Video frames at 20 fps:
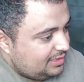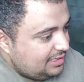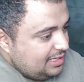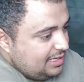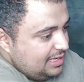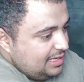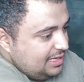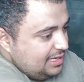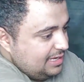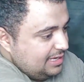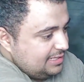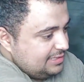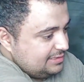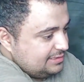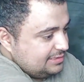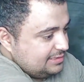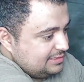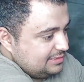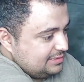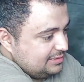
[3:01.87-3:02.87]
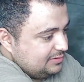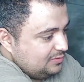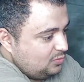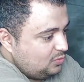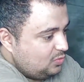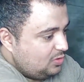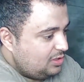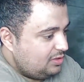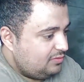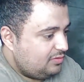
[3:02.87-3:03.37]
And
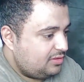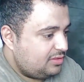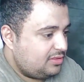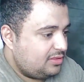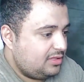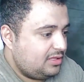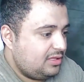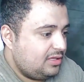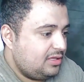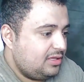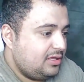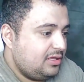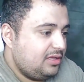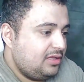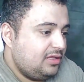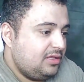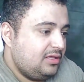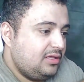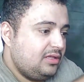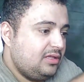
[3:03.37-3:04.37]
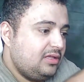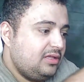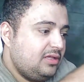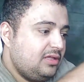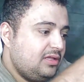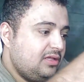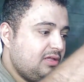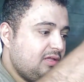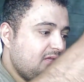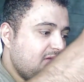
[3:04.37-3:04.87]
one of the
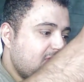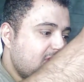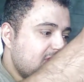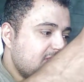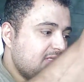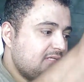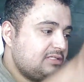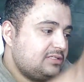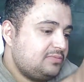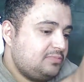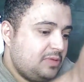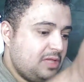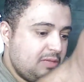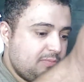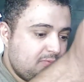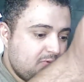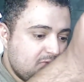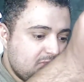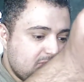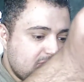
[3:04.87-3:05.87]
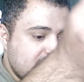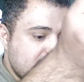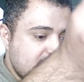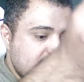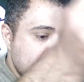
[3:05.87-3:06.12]
thing, what is this? Papers.